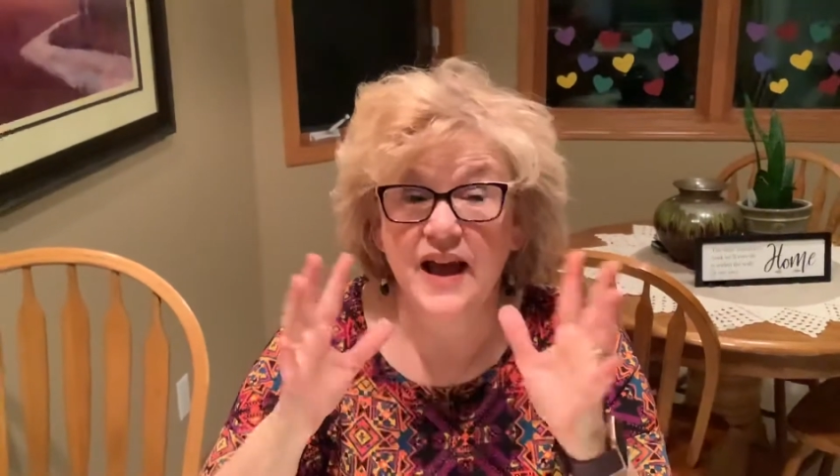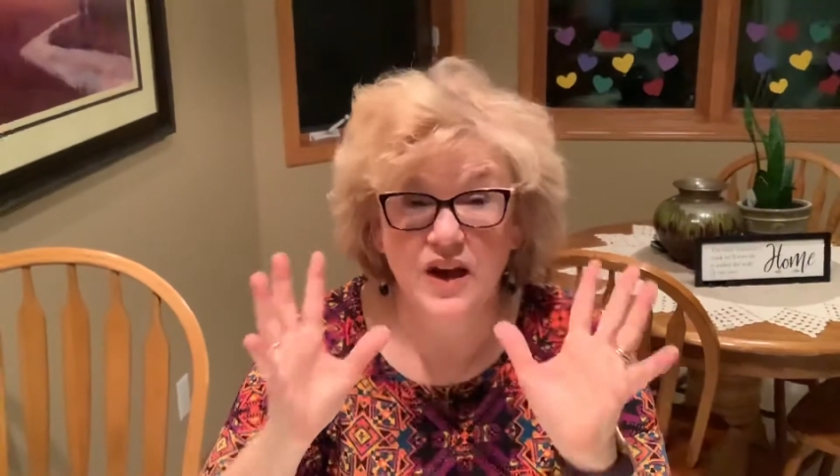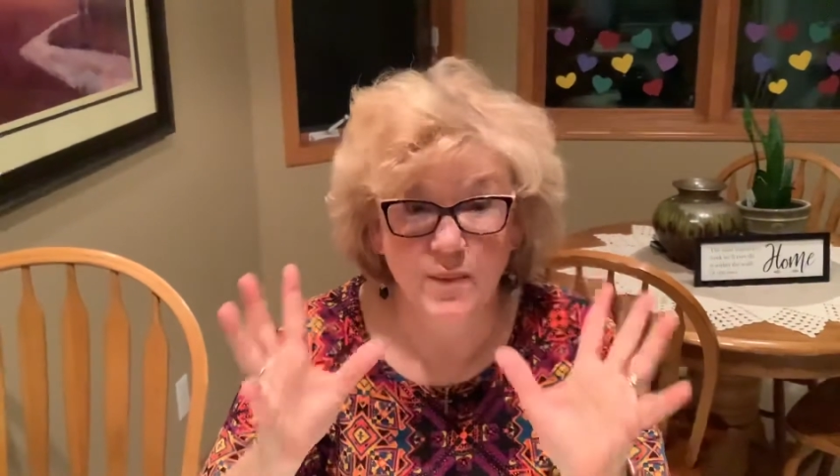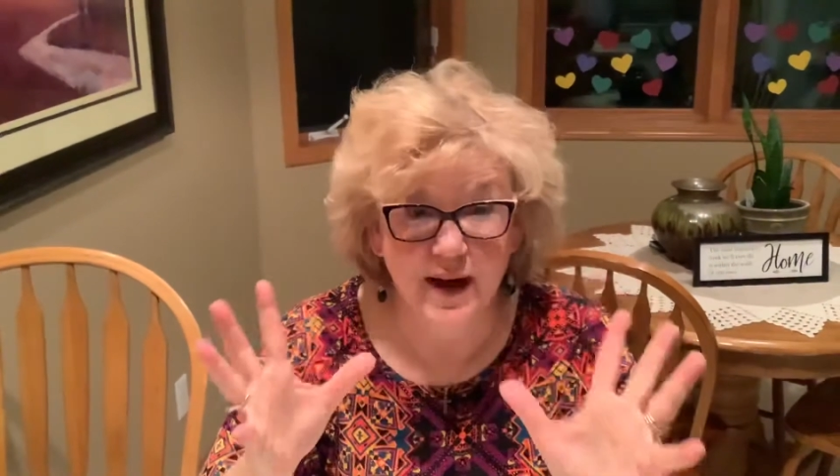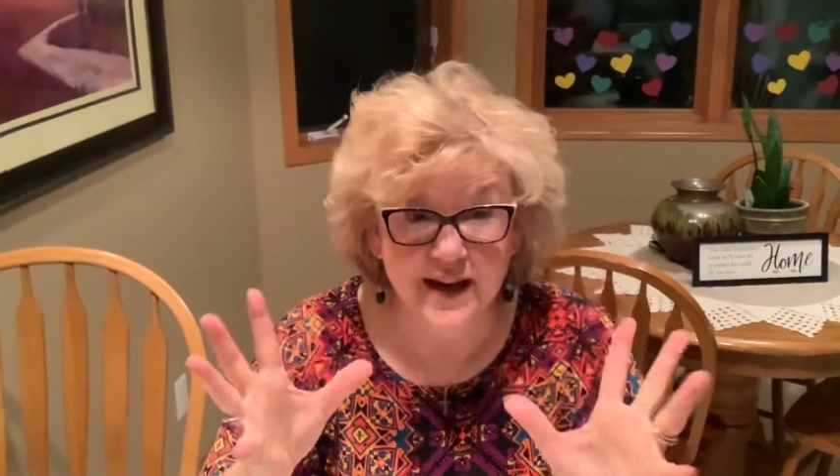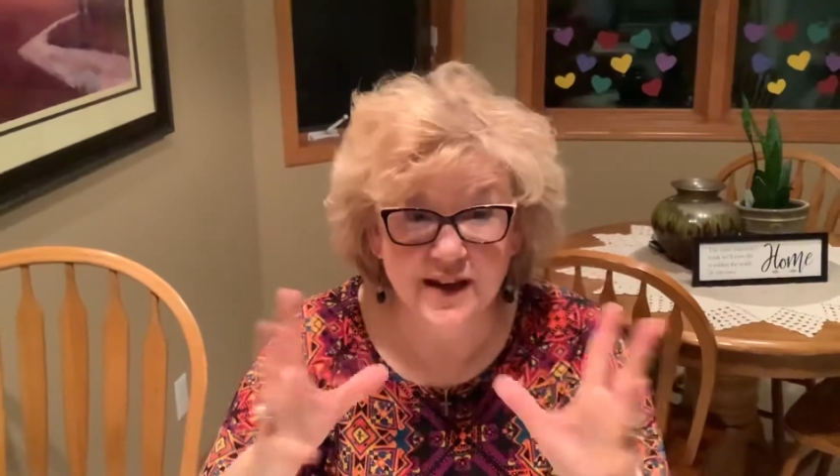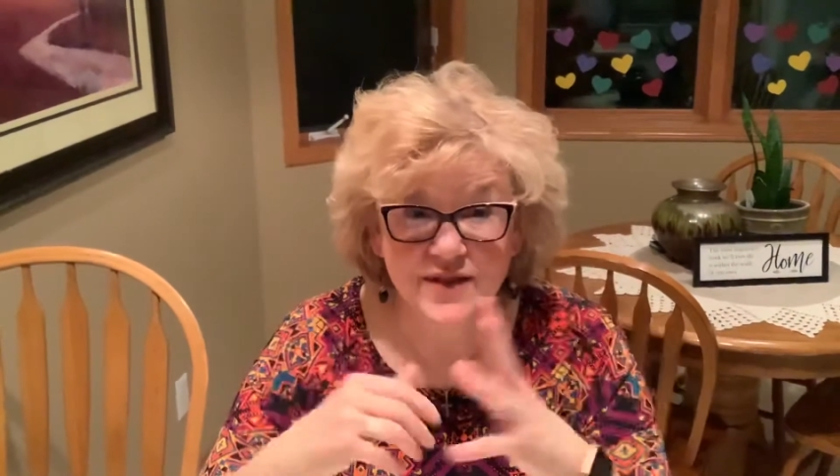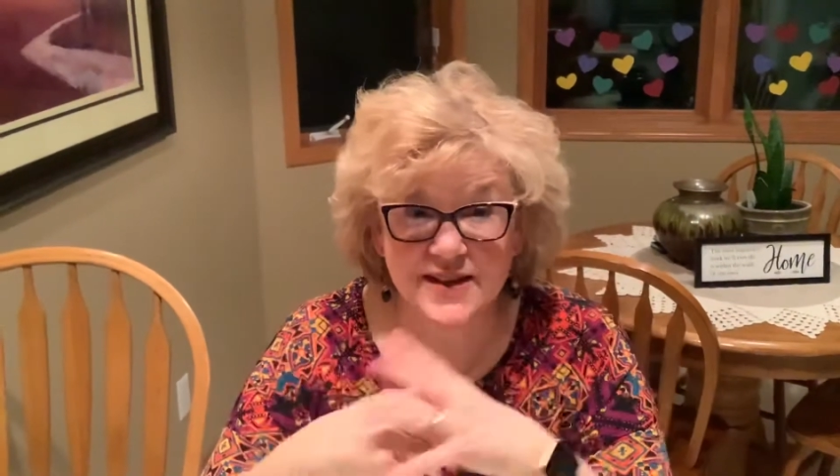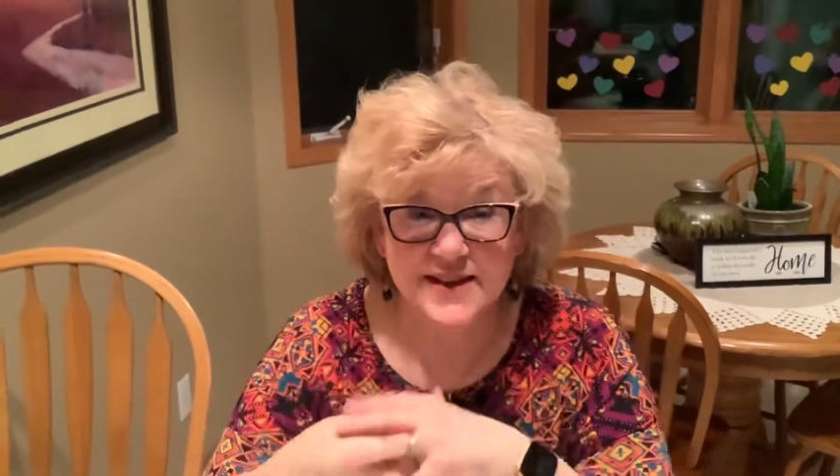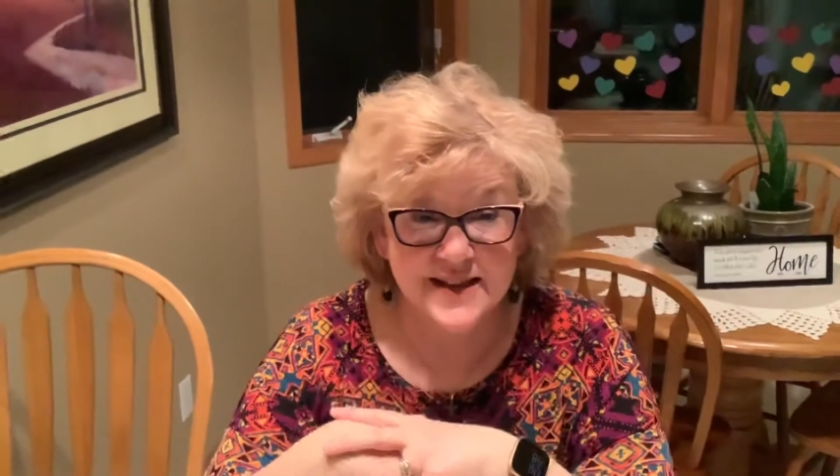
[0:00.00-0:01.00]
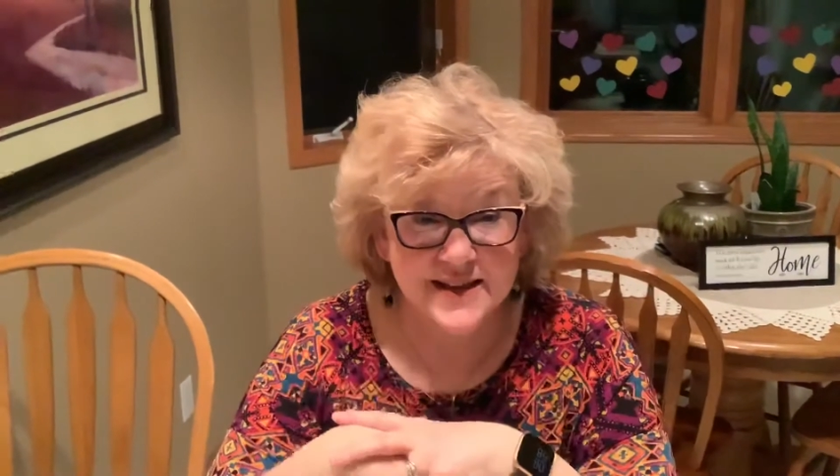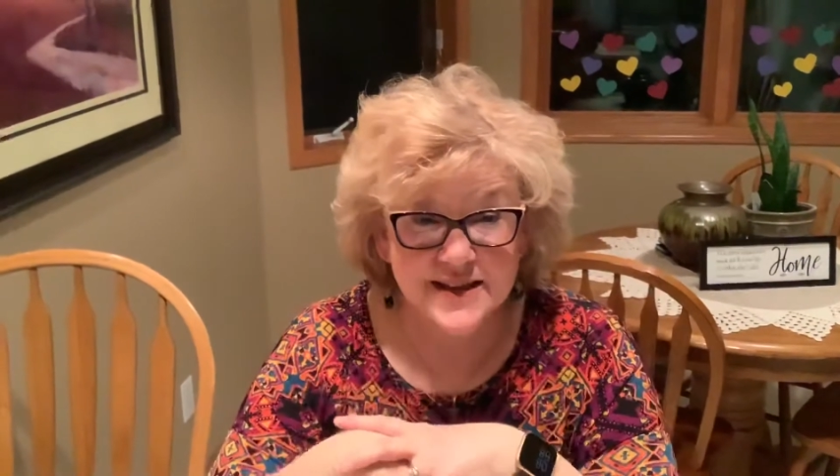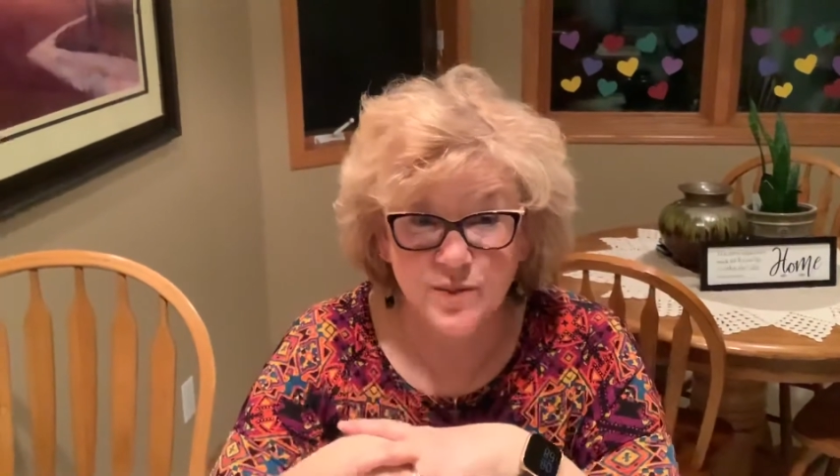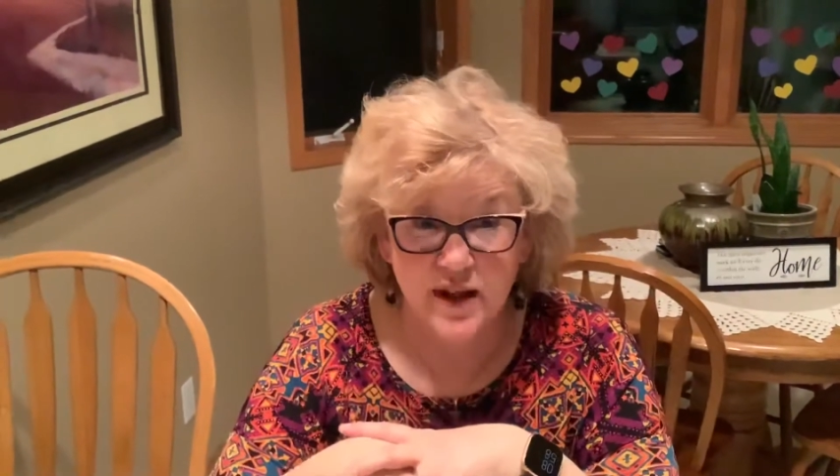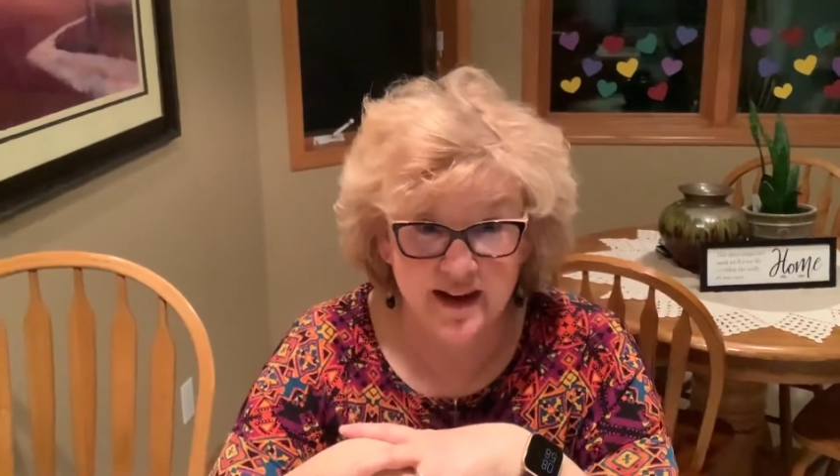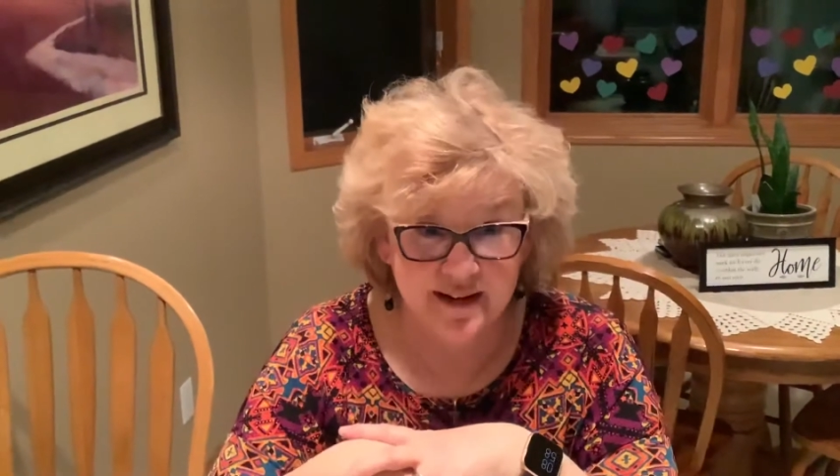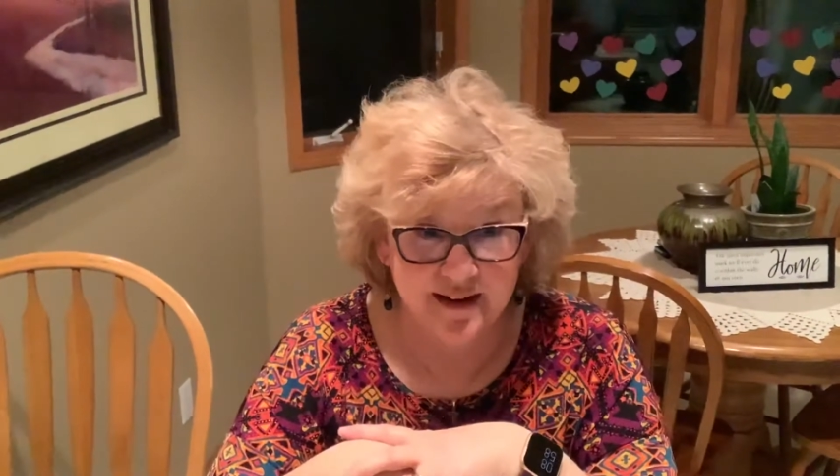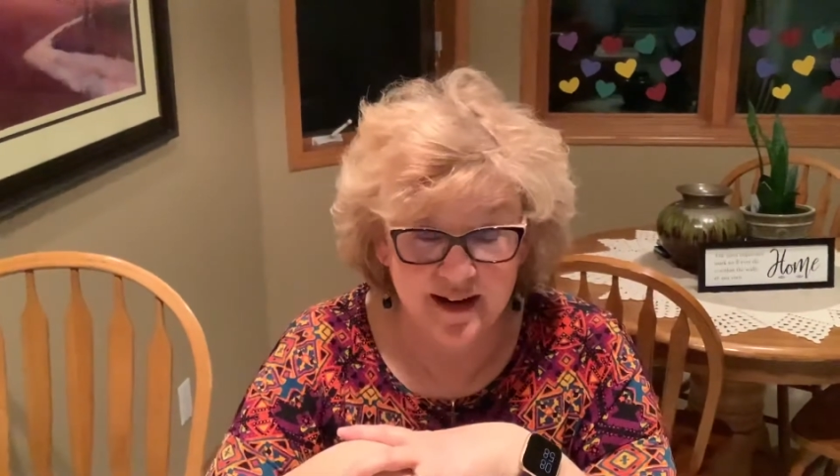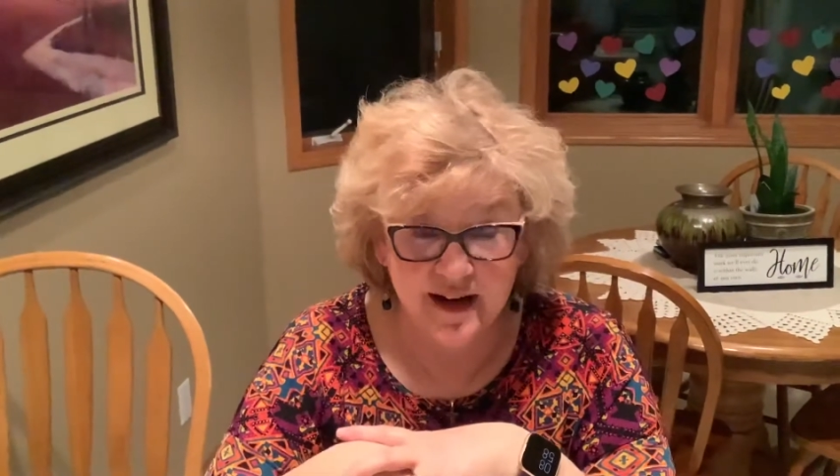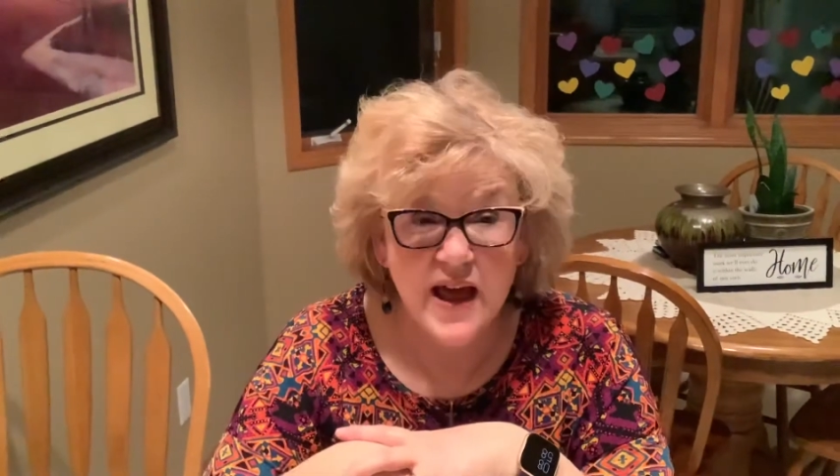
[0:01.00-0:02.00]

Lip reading: You might even see some lightning.